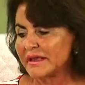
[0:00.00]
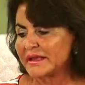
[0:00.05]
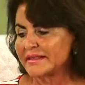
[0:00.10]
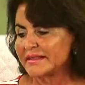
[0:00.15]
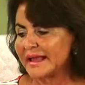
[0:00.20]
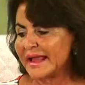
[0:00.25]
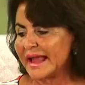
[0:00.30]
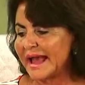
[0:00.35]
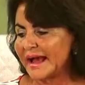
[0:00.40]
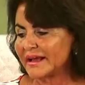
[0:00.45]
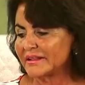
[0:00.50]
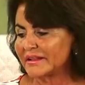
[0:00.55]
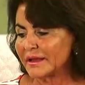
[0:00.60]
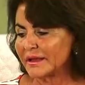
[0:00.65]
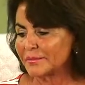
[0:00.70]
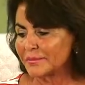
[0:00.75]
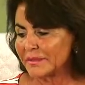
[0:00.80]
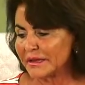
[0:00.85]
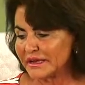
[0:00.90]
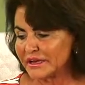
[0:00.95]
They act
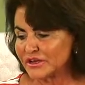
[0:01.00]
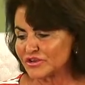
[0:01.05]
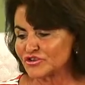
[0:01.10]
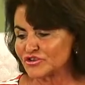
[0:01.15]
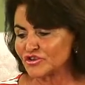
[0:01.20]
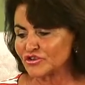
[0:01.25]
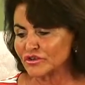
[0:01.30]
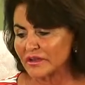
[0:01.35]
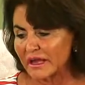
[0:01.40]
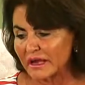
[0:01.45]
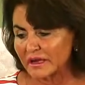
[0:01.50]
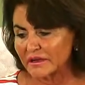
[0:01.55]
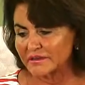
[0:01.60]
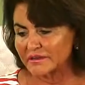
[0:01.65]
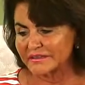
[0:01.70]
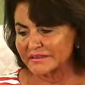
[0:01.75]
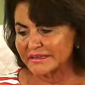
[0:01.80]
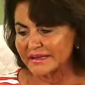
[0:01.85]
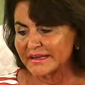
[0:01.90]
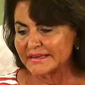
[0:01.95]
like miniature
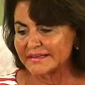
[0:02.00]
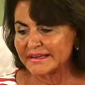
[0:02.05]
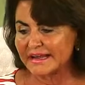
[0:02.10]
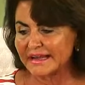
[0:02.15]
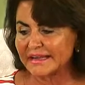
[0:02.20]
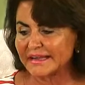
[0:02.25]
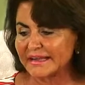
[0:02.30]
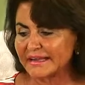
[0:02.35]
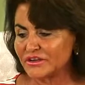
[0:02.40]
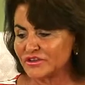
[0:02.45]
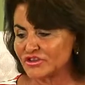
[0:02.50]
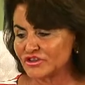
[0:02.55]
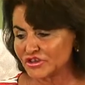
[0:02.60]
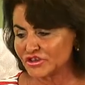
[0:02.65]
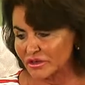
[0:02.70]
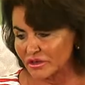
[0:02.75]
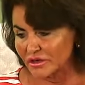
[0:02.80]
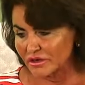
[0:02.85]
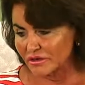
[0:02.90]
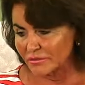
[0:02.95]
lungs, taking in
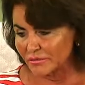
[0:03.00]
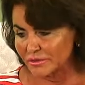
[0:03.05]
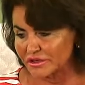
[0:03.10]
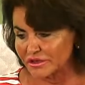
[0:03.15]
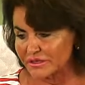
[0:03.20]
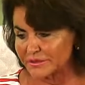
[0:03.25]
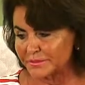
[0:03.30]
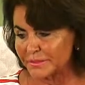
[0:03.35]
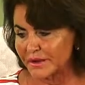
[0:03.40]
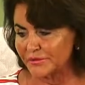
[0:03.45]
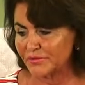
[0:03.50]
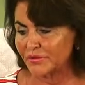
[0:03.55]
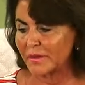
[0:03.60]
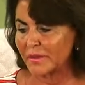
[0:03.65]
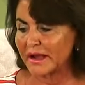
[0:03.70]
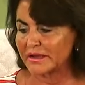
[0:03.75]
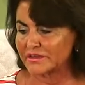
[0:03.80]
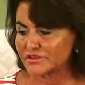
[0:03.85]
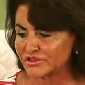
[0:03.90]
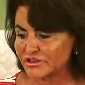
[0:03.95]
sugar, which is made from
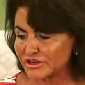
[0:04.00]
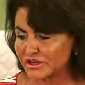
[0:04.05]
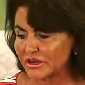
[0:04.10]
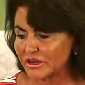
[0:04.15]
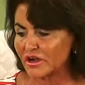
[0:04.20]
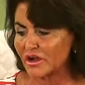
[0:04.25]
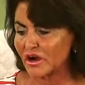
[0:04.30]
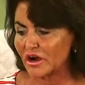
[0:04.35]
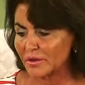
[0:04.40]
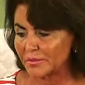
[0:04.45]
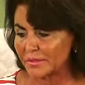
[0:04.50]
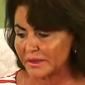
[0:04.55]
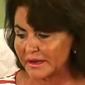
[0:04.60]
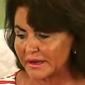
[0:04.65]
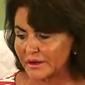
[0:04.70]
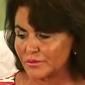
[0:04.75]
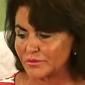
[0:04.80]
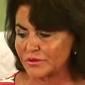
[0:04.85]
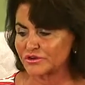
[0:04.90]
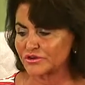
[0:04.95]
oxygen and carbon,
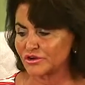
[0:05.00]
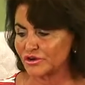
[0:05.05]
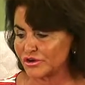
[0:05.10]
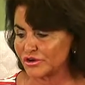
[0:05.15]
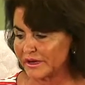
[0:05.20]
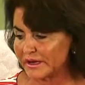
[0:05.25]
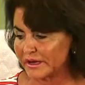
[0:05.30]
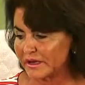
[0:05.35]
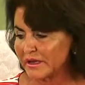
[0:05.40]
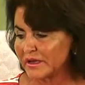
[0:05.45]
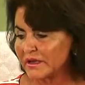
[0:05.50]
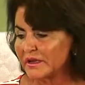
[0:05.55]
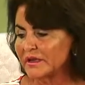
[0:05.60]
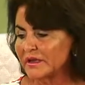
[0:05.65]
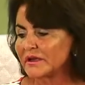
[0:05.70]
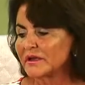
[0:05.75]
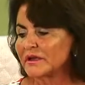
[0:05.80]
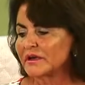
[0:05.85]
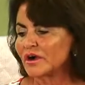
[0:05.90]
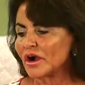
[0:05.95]
and returning
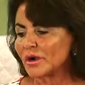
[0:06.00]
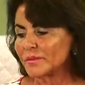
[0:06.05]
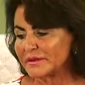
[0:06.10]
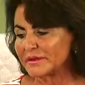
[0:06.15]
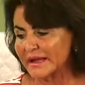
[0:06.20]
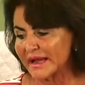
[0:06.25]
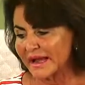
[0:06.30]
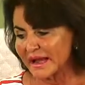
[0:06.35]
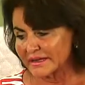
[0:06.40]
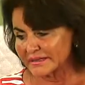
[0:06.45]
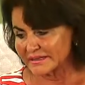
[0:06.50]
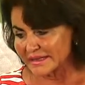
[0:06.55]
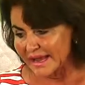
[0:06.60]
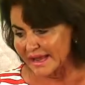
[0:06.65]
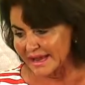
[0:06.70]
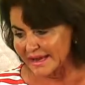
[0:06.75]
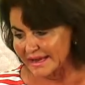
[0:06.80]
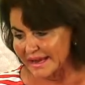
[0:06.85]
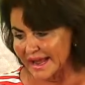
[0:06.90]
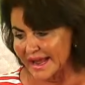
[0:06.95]
carbon
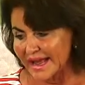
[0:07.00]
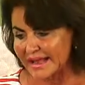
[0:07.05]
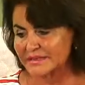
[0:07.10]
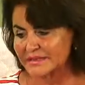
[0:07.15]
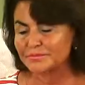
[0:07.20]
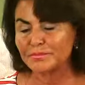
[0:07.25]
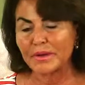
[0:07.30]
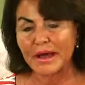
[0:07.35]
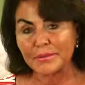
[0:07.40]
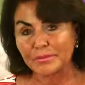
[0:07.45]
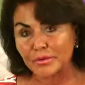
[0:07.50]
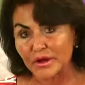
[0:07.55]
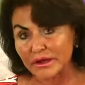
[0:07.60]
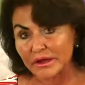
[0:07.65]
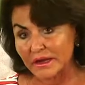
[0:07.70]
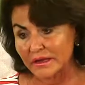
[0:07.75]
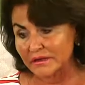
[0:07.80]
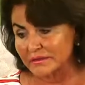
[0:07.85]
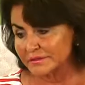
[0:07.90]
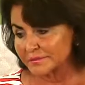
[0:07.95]
dioxide as
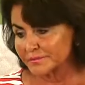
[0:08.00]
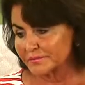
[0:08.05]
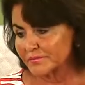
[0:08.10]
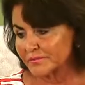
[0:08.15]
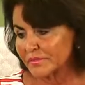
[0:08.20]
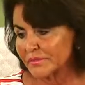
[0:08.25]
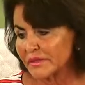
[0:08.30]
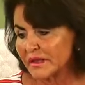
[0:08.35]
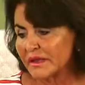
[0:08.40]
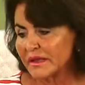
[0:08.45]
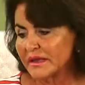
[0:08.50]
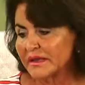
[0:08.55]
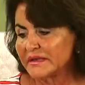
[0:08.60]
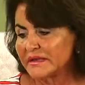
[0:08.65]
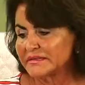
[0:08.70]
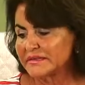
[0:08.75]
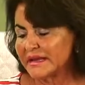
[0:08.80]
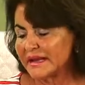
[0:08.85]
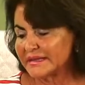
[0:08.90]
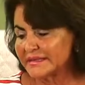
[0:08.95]
byproduct.
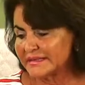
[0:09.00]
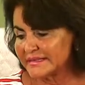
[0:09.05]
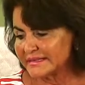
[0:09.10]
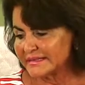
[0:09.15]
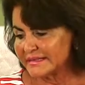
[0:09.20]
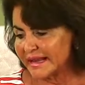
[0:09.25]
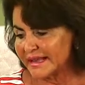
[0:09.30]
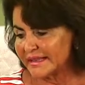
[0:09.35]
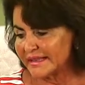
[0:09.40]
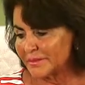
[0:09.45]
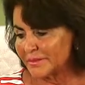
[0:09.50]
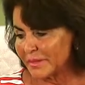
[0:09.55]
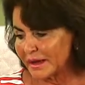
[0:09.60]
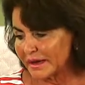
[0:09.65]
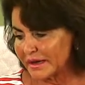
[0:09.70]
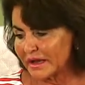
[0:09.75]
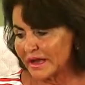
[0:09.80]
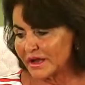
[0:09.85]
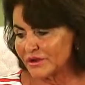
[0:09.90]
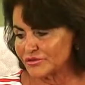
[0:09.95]
Scientists say that
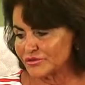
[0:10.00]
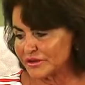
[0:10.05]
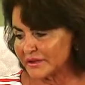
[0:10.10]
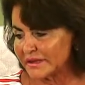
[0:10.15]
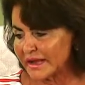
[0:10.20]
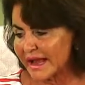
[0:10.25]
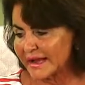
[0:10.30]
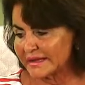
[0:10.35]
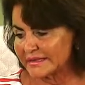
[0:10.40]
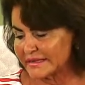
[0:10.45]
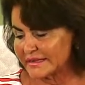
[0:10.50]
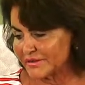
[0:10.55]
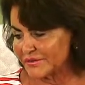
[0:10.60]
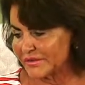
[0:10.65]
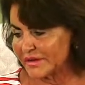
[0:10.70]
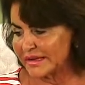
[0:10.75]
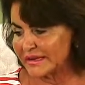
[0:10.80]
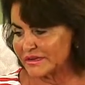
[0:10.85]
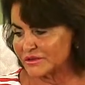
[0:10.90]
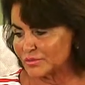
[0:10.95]
mitochondria
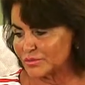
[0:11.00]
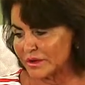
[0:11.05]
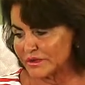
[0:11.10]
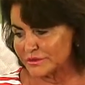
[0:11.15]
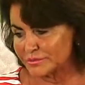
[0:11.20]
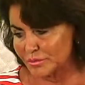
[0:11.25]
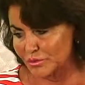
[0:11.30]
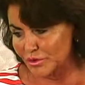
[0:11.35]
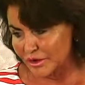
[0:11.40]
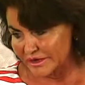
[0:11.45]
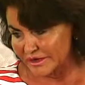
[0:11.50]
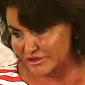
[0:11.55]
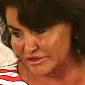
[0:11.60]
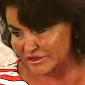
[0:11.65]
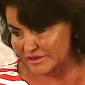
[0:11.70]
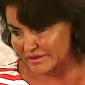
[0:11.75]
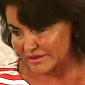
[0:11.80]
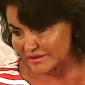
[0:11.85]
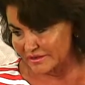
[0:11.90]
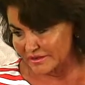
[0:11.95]
activity is
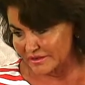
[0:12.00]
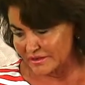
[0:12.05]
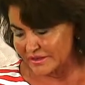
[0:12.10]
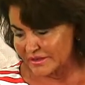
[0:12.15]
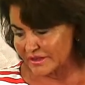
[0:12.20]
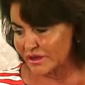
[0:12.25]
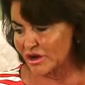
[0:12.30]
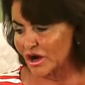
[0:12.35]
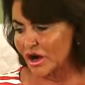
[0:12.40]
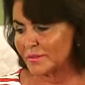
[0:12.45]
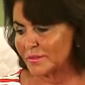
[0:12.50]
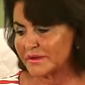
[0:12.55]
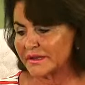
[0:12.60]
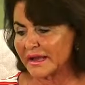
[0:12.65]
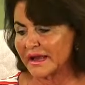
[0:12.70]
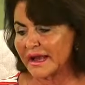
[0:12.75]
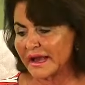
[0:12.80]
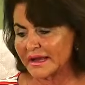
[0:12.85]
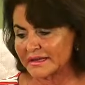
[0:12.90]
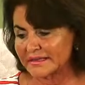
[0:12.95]
respiration. The carbon
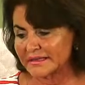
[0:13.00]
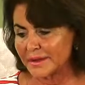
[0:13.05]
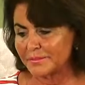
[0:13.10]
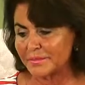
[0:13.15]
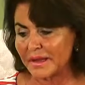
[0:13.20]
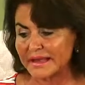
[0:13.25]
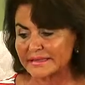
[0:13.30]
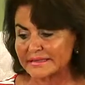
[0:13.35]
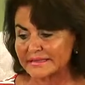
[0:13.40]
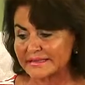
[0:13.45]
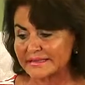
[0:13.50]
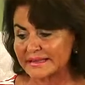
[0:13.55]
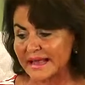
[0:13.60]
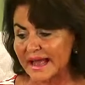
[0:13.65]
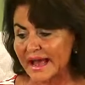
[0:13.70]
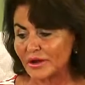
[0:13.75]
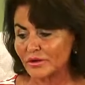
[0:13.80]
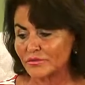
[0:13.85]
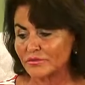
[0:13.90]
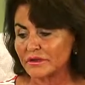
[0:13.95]
dioxide passes
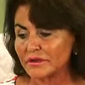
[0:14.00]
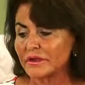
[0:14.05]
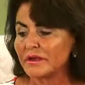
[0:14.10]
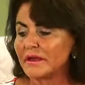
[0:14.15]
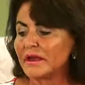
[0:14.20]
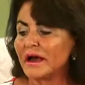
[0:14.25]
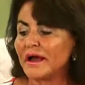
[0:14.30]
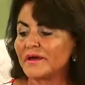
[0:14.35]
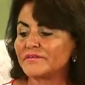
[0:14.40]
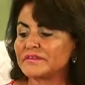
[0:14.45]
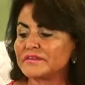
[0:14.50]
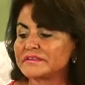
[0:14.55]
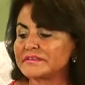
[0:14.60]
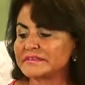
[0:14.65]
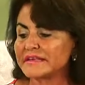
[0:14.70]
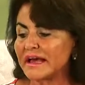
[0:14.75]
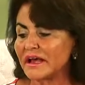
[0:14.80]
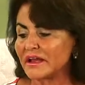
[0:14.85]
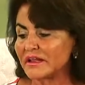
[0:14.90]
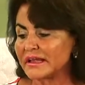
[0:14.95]
out of the
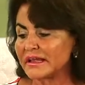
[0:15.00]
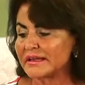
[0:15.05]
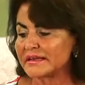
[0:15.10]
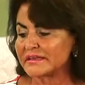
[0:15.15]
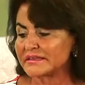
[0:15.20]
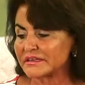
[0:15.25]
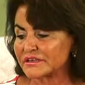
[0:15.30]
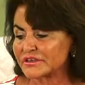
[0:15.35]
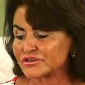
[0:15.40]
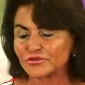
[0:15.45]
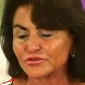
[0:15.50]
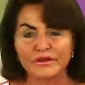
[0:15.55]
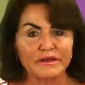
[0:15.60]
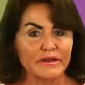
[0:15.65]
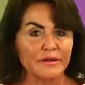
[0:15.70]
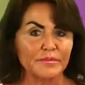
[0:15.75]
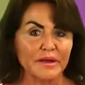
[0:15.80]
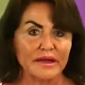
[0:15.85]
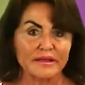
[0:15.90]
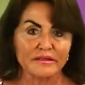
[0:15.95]
cell and is
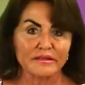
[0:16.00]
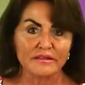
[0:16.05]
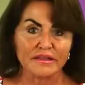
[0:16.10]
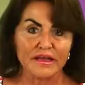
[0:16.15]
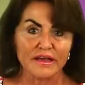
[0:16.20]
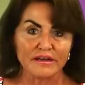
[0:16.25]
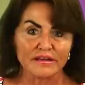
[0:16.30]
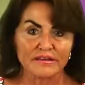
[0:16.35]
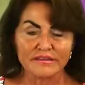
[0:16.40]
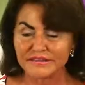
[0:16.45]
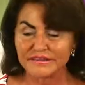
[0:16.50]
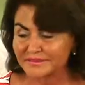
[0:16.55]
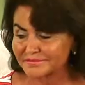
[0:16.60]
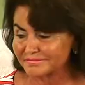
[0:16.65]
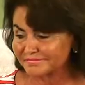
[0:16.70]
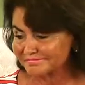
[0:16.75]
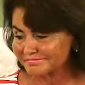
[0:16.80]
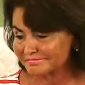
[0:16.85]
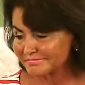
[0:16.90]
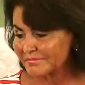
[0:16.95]
excreted by the lungs.
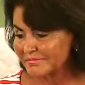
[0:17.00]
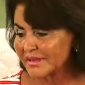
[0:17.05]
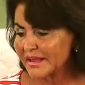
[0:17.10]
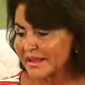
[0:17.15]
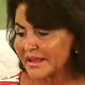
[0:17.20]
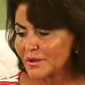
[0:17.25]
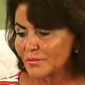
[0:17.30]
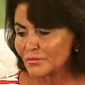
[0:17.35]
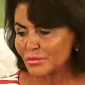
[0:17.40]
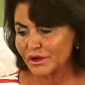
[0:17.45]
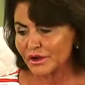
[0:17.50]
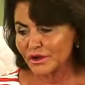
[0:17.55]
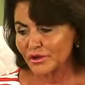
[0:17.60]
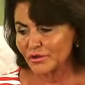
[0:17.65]
Pretty